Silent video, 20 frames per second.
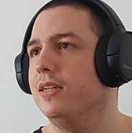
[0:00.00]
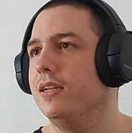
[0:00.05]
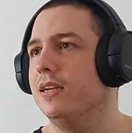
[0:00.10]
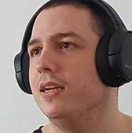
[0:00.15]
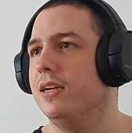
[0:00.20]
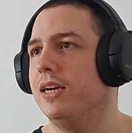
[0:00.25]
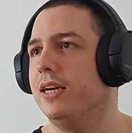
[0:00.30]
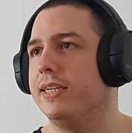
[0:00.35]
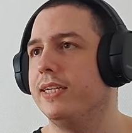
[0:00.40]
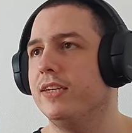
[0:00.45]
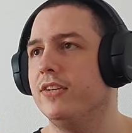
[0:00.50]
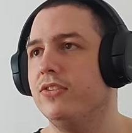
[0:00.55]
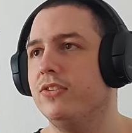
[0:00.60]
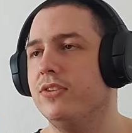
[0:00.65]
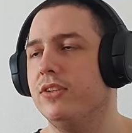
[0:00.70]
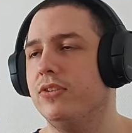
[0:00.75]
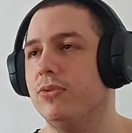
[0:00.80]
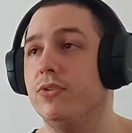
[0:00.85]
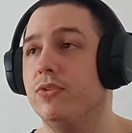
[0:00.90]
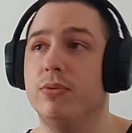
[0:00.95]
I guess
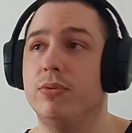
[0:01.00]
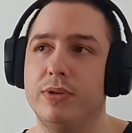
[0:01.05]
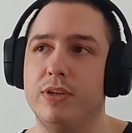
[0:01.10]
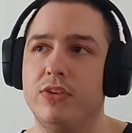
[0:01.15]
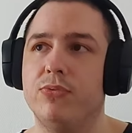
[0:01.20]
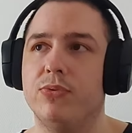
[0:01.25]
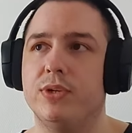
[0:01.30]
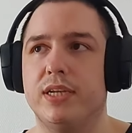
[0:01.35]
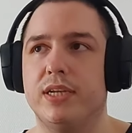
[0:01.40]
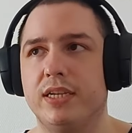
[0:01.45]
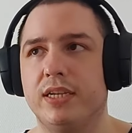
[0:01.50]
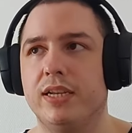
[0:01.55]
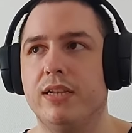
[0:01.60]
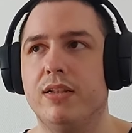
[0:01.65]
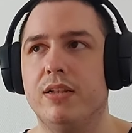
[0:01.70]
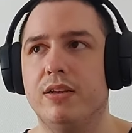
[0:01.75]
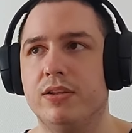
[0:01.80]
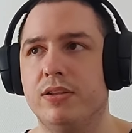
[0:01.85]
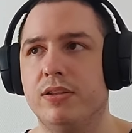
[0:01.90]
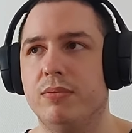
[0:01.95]
it also means we're getting
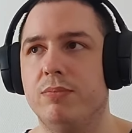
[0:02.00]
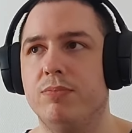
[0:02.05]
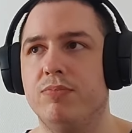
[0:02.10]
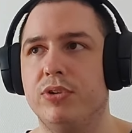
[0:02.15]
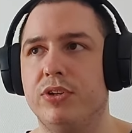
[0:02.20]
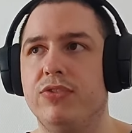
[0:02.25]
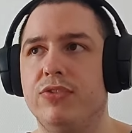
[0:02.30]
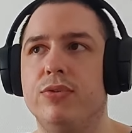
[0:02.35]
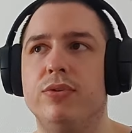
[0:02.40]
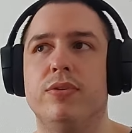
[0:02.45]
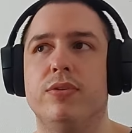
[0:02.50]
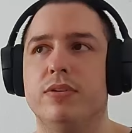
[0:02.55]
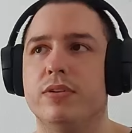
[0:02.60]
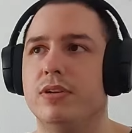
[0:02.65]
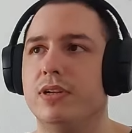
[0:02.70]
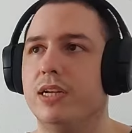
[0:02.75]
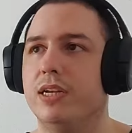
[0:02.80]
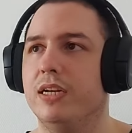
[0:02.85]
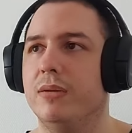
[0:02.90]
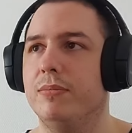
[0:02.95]
Natlan pretty soon.
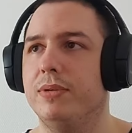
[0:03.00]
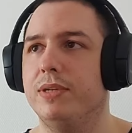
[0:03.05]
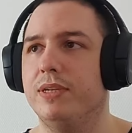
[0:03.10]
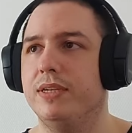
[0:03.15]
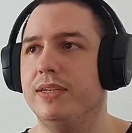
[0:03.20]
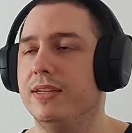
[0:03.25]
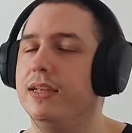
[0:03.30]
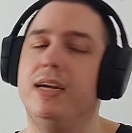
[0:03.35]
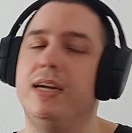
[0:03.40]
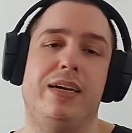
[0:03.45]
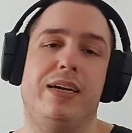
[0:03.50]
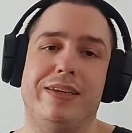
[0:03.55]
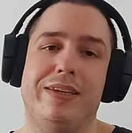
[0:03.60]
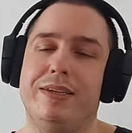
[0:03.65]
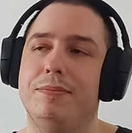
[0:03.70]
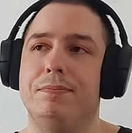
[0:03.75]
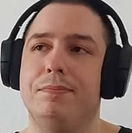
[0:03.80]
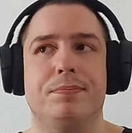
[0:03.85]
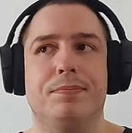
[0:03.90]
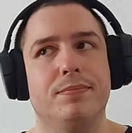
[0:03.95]
I mean, I
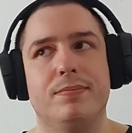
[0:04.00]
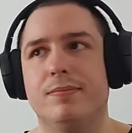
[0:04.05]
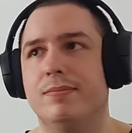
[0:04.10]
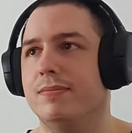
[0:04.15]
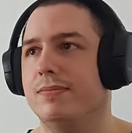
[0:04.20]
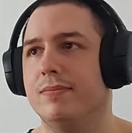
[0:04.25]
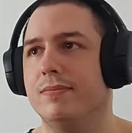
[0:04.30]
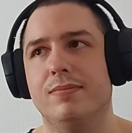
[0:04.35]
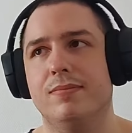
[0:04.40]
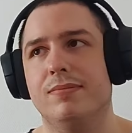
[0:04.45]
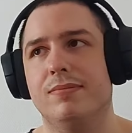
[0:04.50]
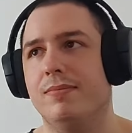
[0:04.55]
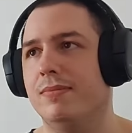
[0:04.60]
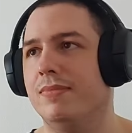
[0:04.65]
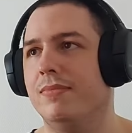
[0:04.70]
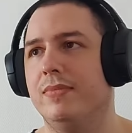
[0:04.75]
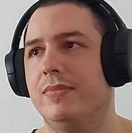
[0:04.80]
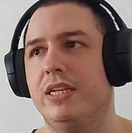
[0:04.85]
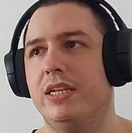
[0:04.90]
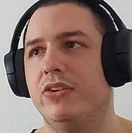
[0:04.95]

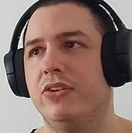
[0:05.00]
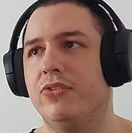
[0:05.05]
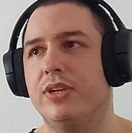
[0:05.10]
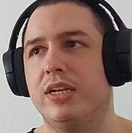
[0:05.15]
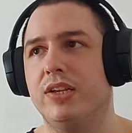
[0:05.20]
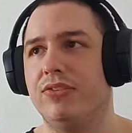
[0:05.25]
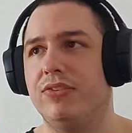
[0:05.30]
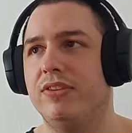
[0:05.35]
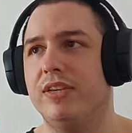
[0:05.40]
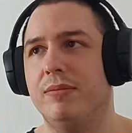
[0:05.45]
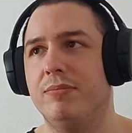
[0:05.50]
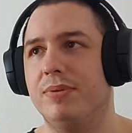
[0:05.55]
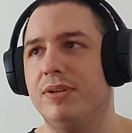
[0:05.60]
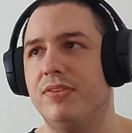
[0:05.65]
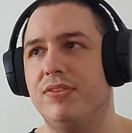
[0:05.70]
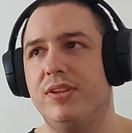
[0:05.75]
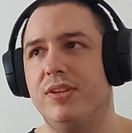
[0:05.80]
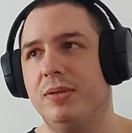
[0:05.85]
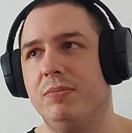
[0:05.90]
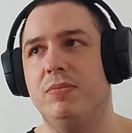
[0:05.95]
didn't realize the time
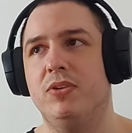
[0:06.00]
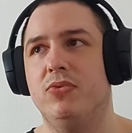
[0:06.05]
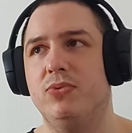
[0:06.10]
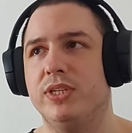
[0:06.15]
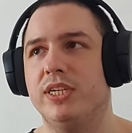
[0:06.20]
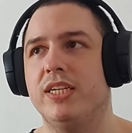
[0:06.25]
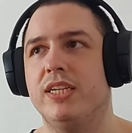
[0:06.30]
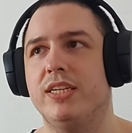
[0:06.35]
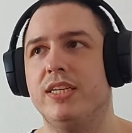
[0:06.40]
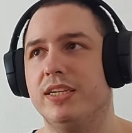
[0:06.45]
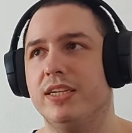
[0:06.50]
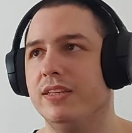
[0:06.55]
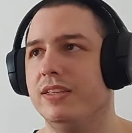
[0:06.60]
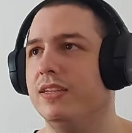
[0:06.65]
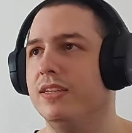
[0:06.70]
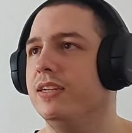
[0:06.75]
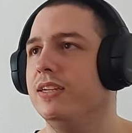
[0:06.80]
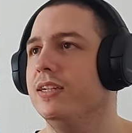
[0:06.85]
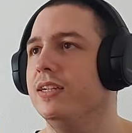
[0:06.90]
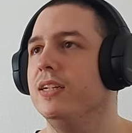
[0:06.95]
passing, but we're getting there.
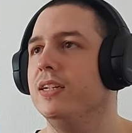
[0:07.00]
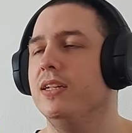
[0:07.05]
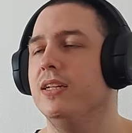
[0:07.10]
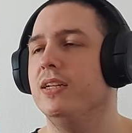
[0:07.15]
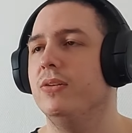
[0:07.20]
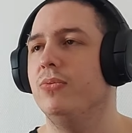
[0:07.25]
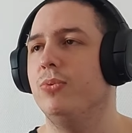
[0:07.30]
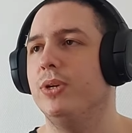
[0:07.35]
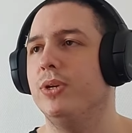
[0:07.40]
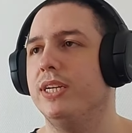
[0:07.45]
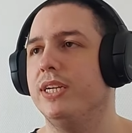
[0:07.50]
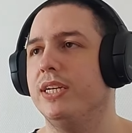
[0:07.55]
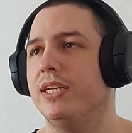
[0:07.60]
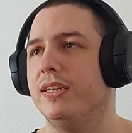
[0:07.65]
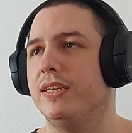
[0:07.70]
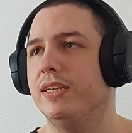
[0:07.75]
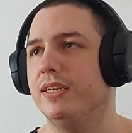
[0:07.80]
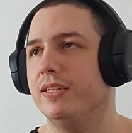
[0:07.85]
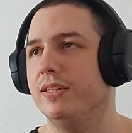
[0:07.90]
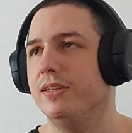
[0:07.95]
We're getting
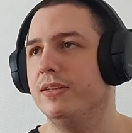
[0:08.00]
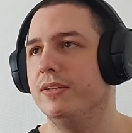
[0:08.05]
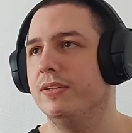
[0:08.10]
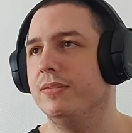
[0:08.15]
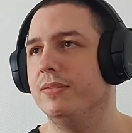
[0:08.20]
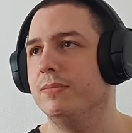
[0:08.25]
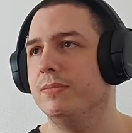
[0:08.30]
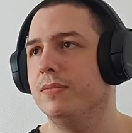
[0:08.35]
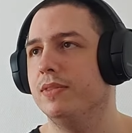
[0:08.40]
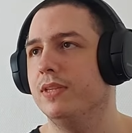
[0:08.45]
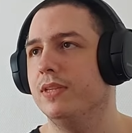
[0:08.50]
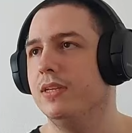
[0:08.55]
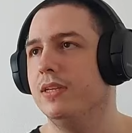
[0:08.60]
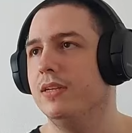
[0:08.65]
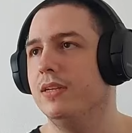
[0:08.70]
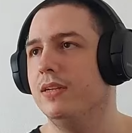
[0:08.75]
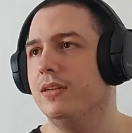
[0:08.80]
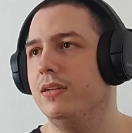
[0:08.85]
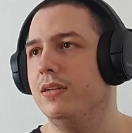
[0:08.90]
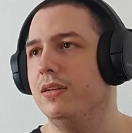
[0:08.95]
there.
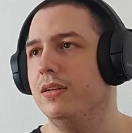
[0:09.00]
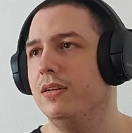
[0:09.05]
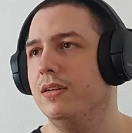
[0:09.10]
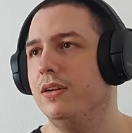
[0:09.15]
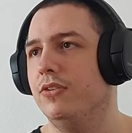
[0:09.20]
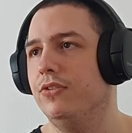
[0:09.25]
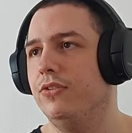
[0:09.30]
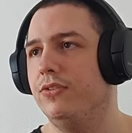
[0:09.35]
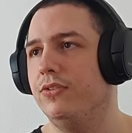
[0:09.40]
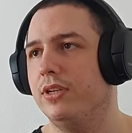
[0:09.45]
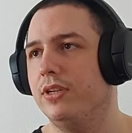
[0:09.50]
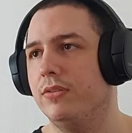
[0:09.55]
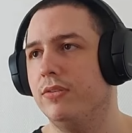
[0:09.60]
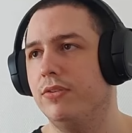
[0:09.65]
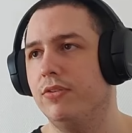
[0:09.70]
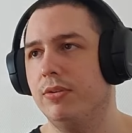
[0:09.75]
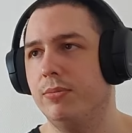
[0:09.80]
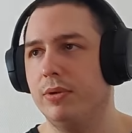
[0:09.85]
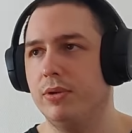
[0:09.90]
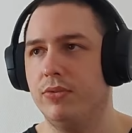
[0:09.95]
Uh, I'll just take off the
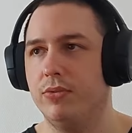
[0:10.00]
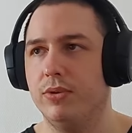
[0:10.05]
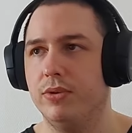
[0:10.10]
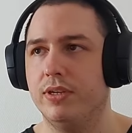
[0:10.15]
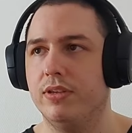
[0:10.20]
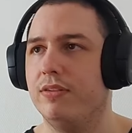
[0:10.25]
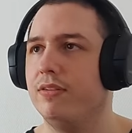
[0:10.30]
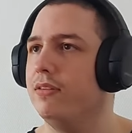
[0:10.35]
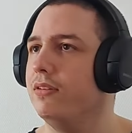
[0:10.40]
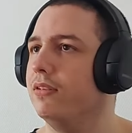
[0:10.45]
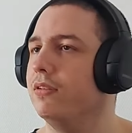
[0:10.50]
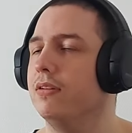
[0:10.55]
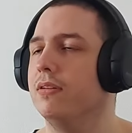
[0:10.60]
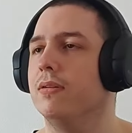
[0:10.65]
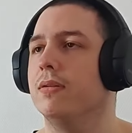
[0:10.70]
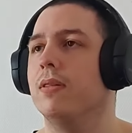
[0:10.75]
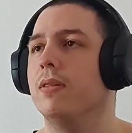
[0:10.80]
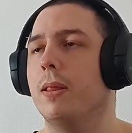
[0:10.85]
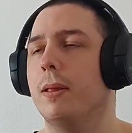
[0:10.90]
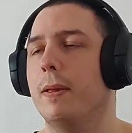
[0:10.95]
subtitle, I guess.
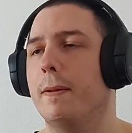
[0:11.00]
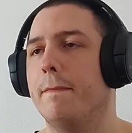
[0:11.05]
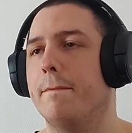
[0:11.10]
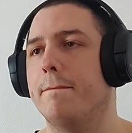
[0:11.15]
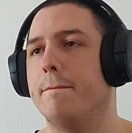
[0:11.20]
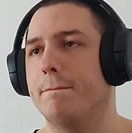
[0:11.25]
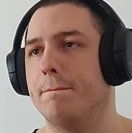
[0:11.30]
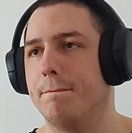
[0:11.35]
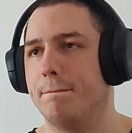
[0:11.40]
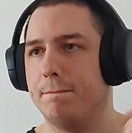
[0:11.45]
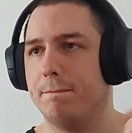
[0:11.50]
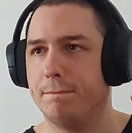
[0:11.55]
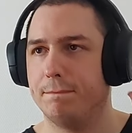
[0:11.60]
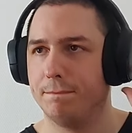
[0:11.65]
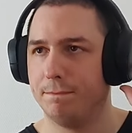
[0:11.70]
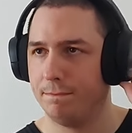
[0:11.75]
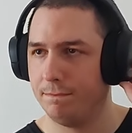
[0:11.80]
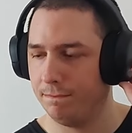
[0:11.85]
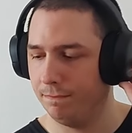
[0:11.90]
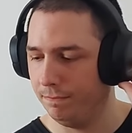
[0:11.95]
Traveler,
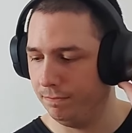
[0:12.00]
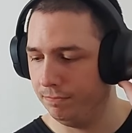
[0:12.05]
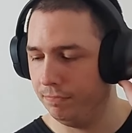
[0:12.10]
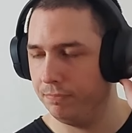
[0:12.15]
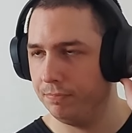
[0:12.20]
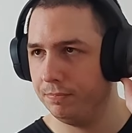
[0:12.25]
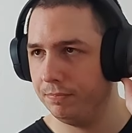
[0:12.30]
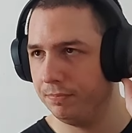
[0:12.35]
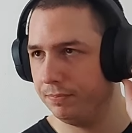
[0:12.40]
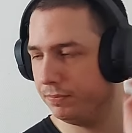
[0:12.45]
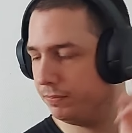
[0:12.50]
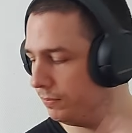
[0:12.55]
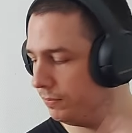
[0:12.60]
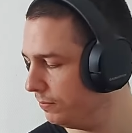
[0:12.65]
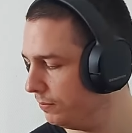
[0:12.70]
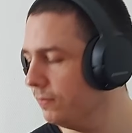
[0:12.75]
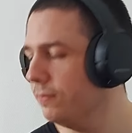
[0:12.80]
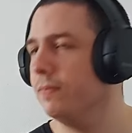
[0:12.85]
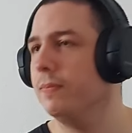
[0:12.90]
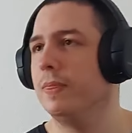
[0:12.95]
Paimon.
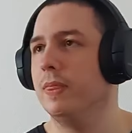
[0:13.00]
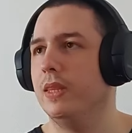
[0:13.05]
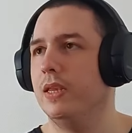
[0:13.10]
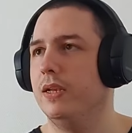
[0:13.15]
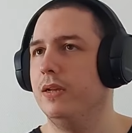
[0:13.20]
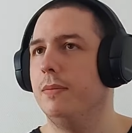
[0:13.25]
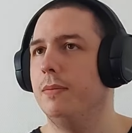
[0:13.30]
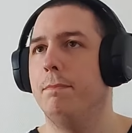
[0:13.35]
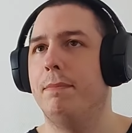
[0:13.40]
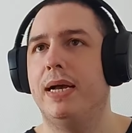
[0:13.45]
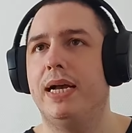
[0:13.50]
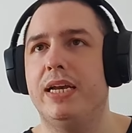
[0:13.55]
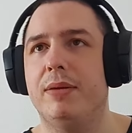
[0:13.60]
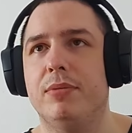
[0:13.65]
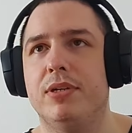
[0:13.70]
Paimon.